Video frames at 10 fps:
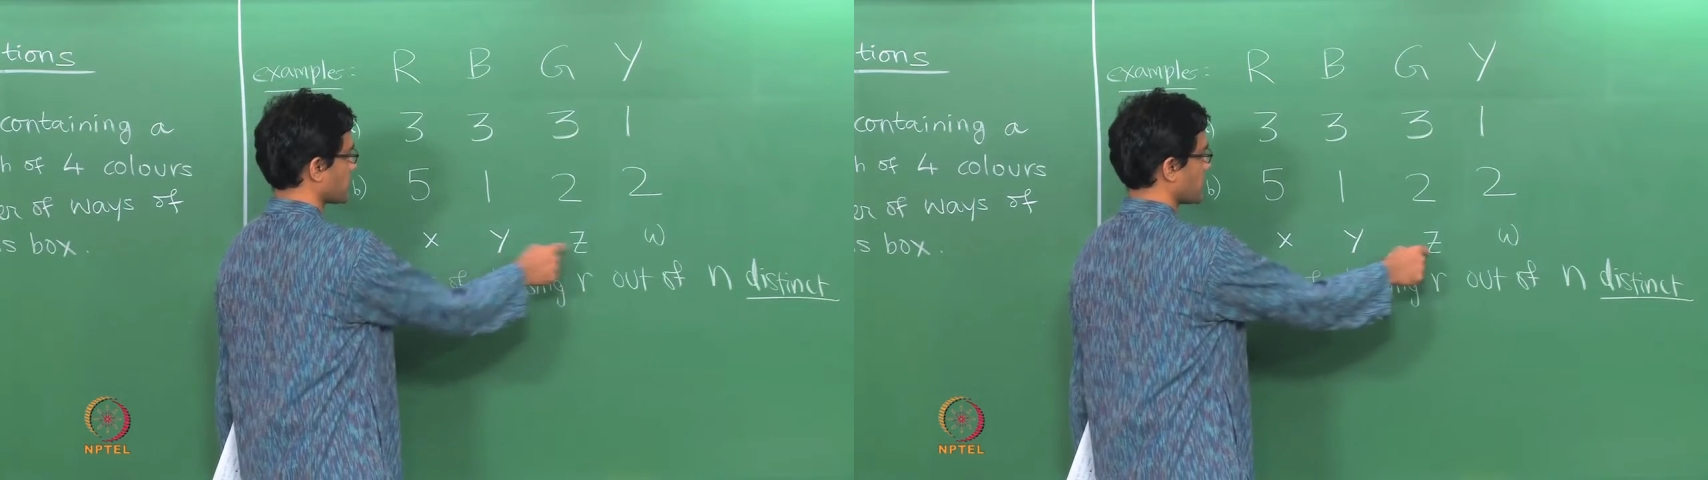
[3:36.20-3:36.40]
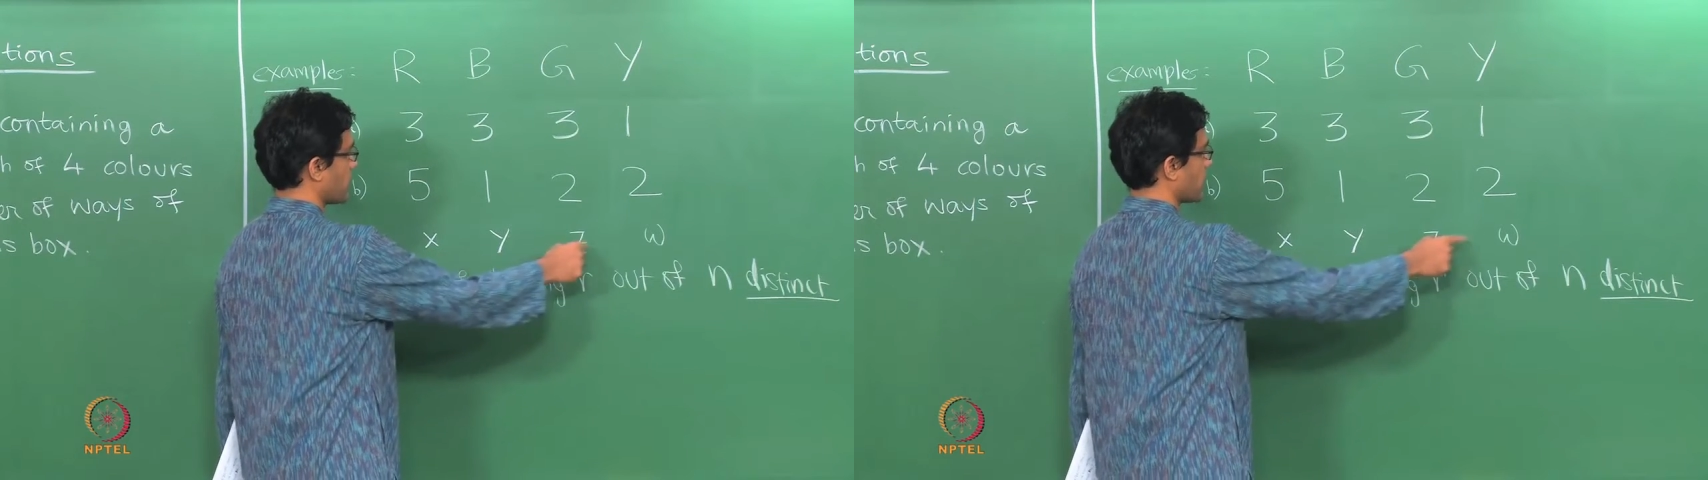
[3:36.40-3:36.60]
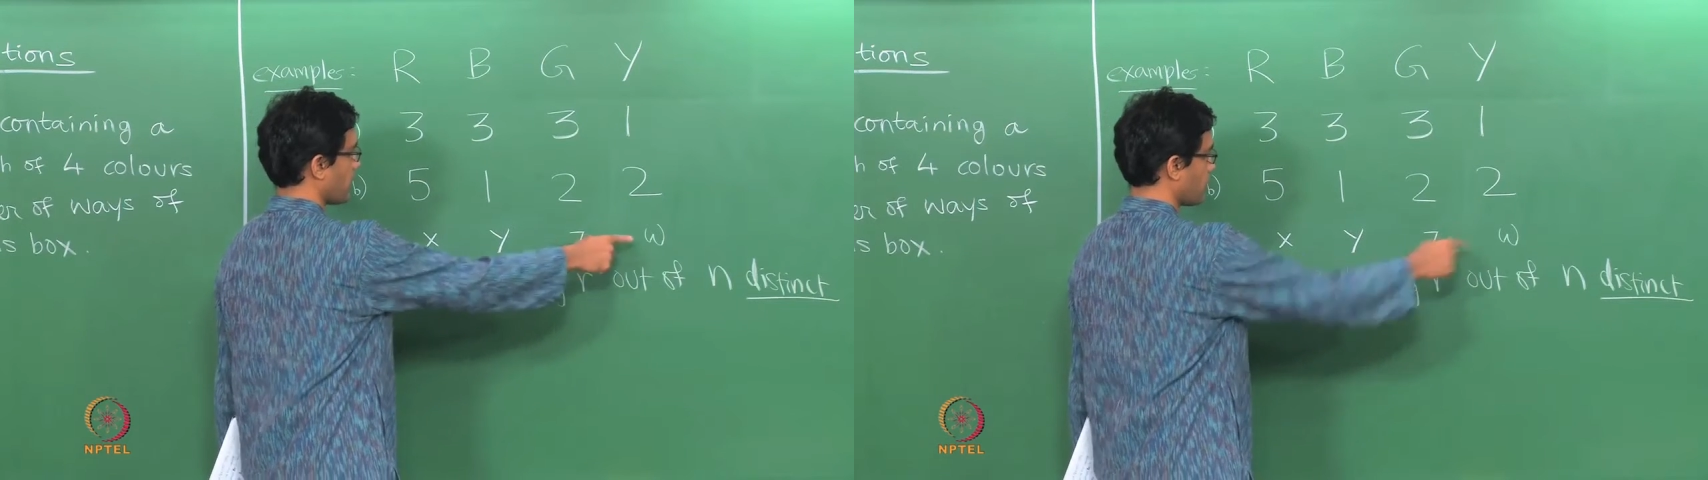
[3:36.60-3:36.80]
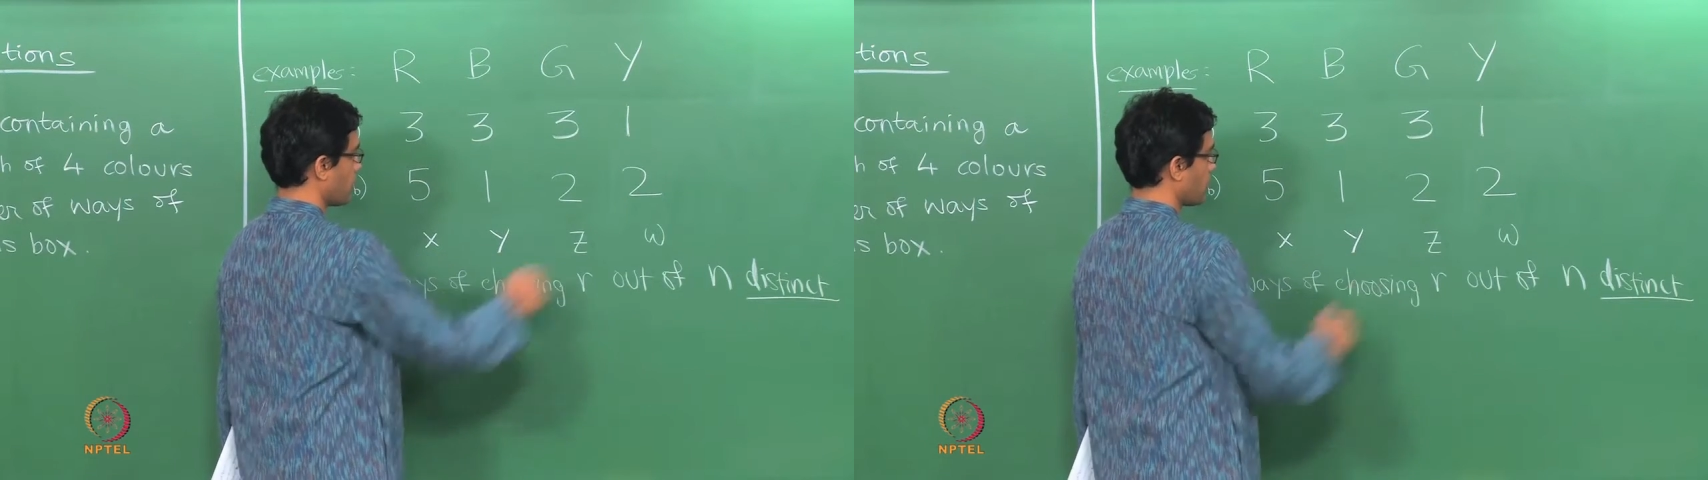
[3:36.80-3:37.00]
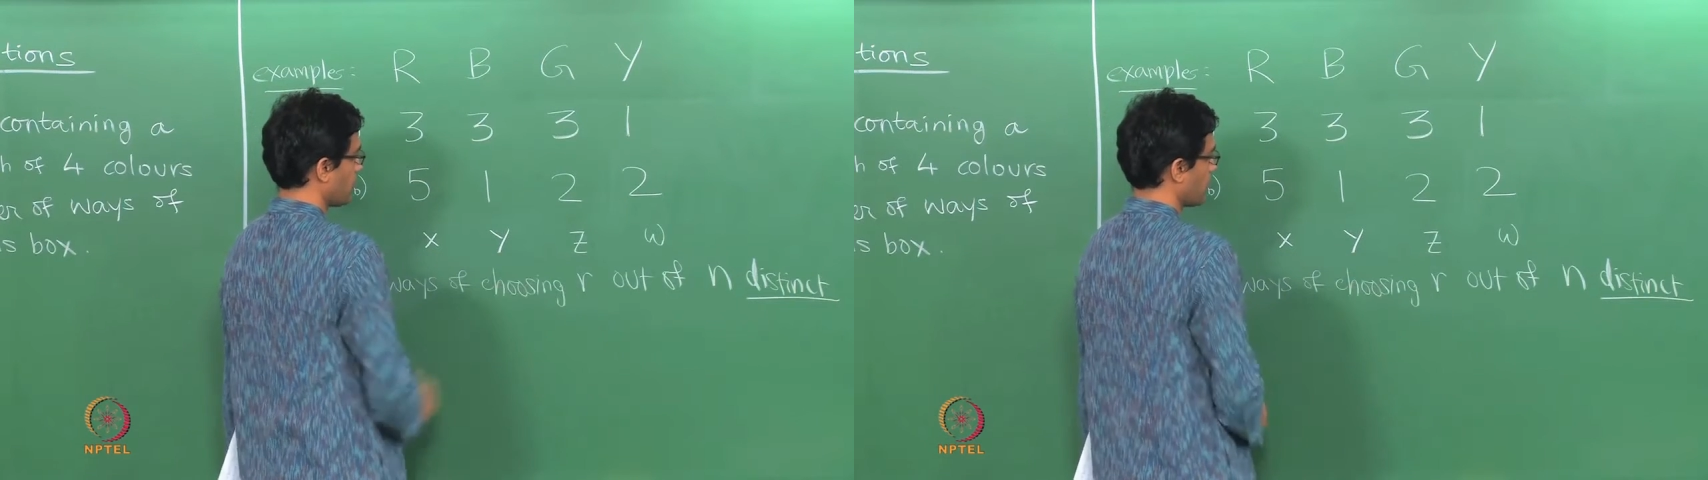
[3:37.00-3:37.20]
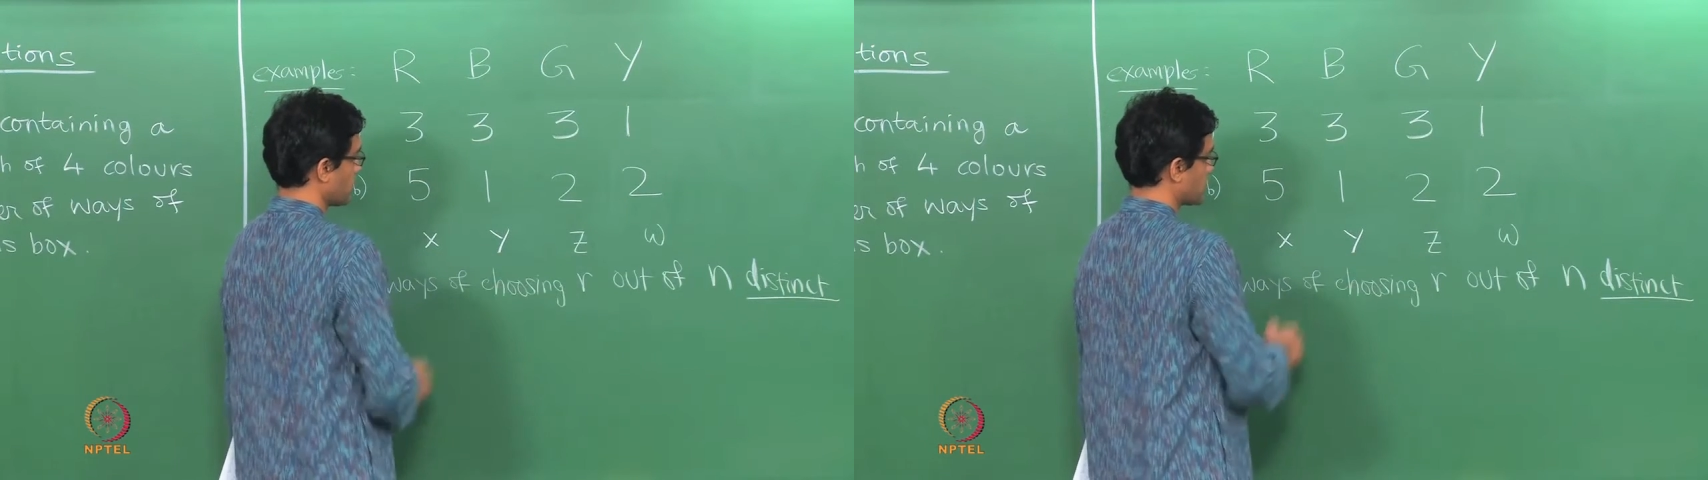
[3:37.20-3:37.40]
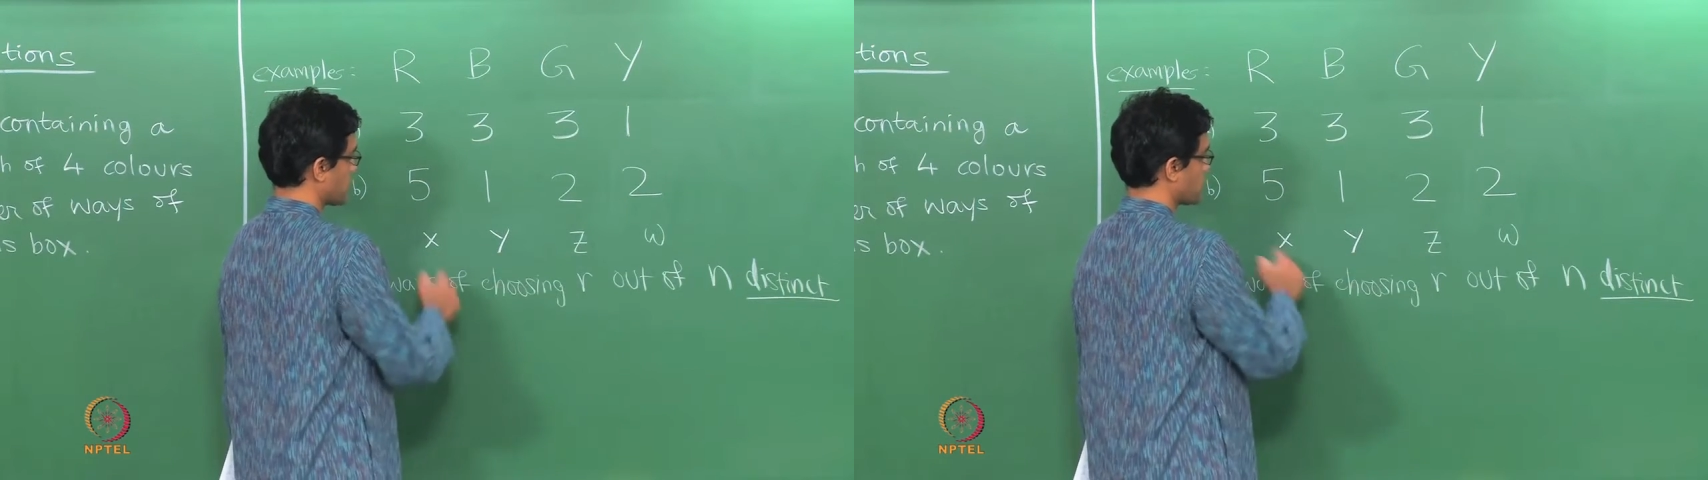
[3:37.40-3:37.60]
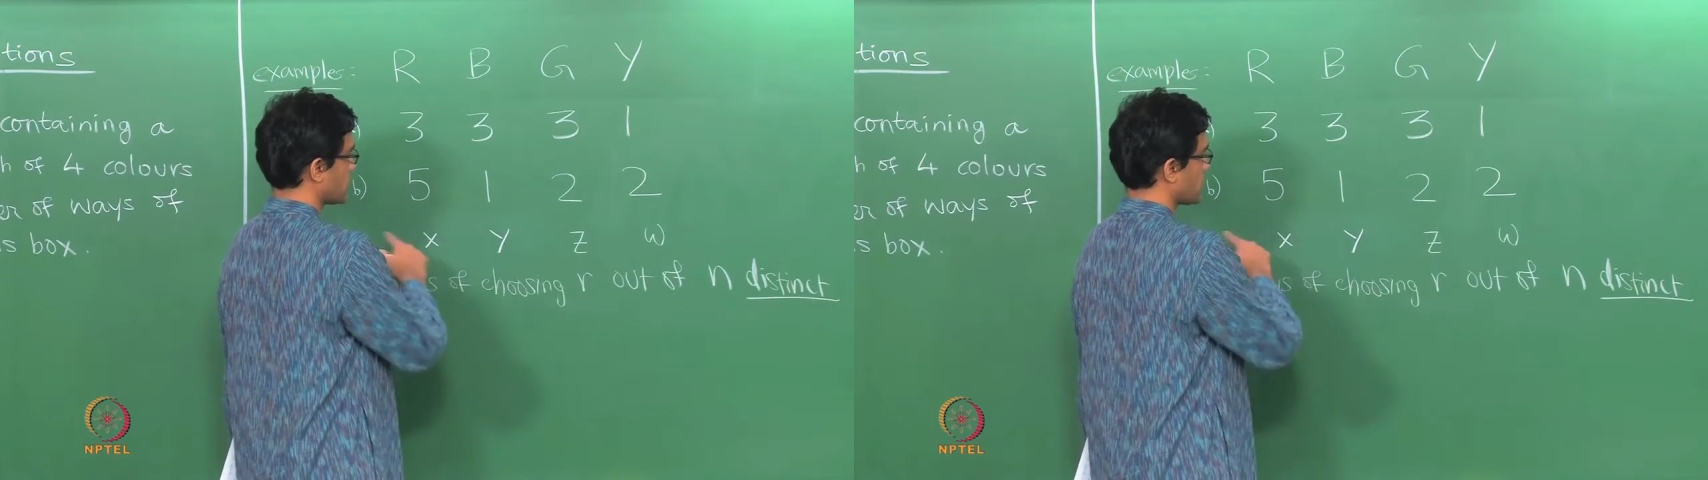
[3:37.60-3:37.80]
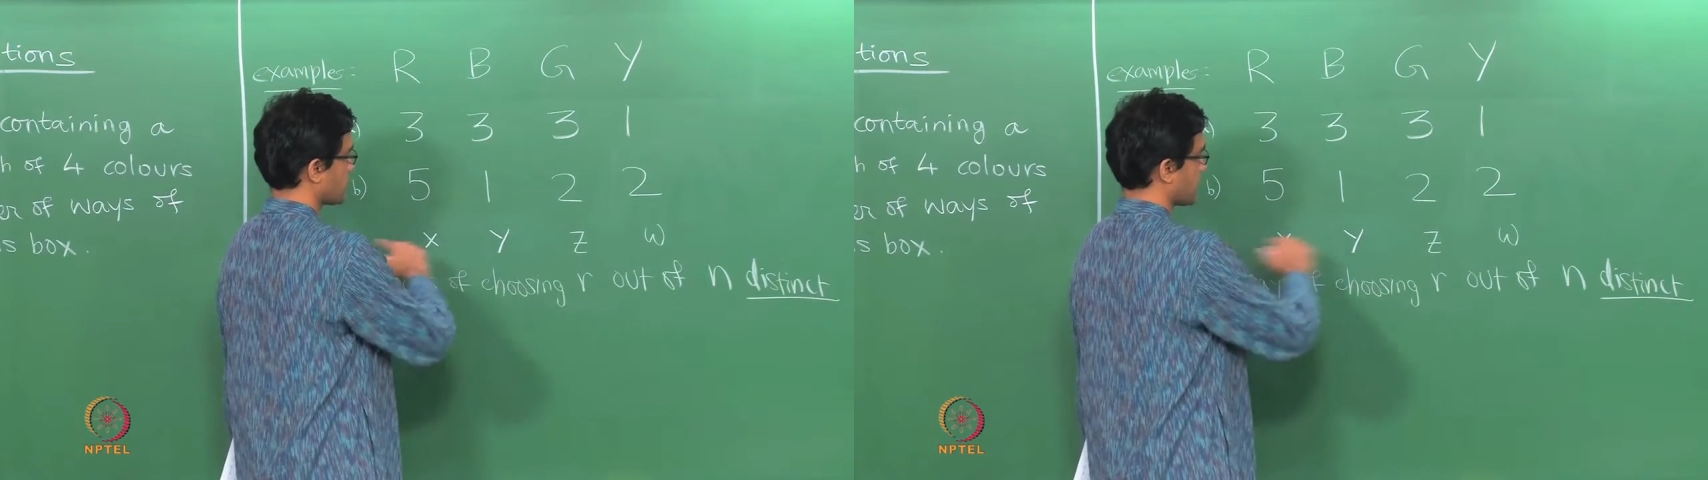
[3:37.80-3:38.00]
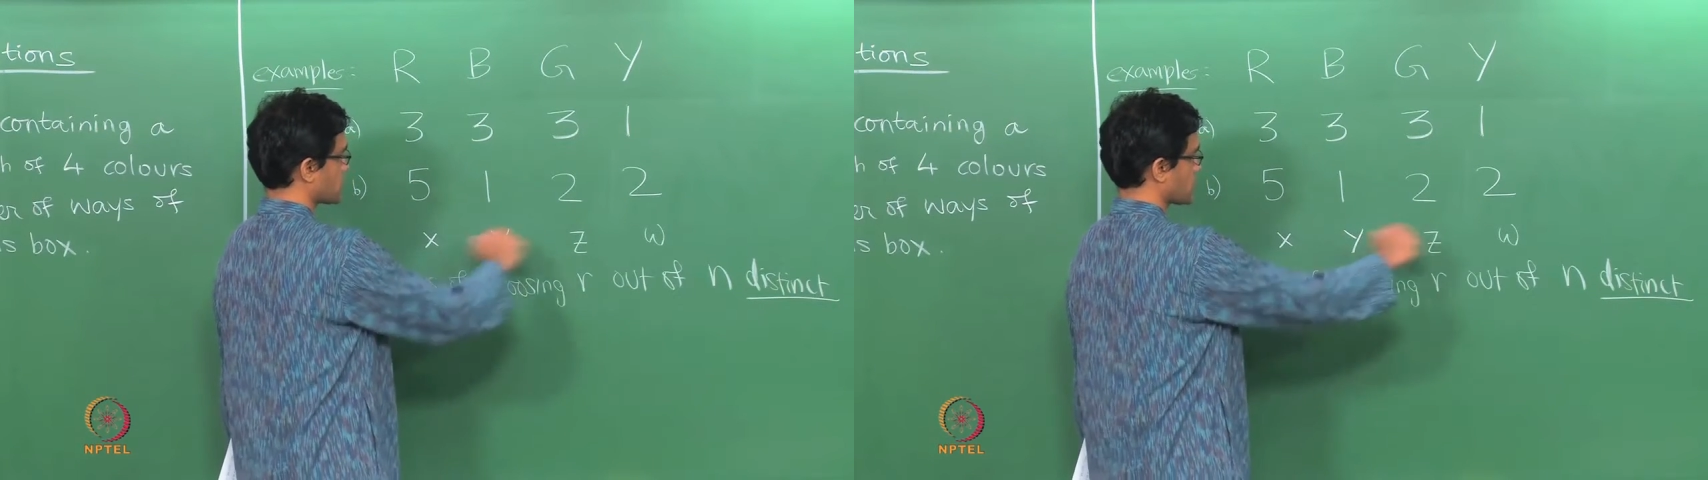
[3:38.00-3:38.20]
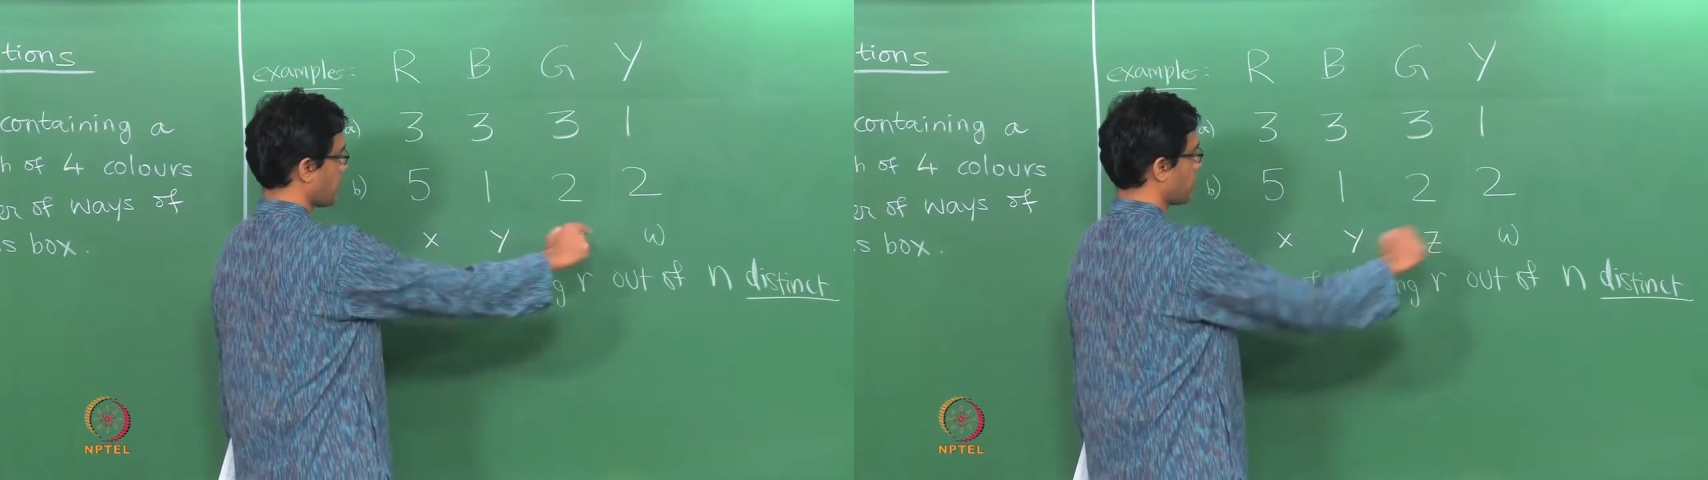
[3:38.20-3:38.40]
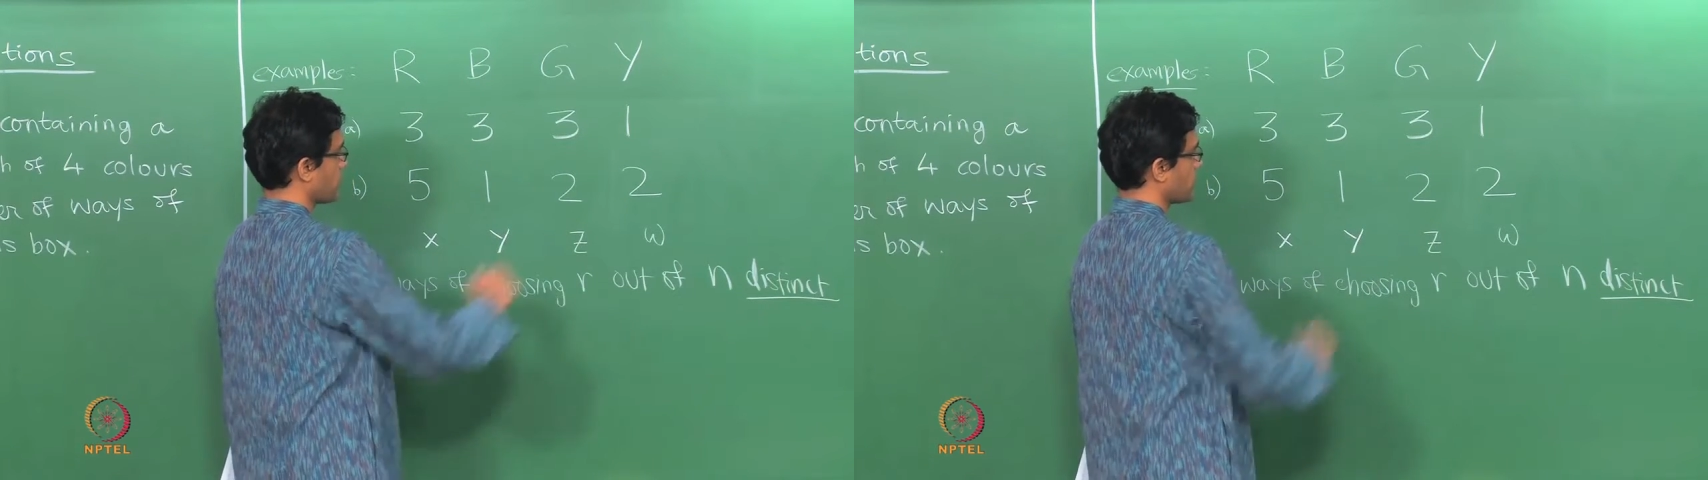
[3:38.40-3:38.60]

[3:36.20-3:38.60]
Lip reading: z and w such that their sum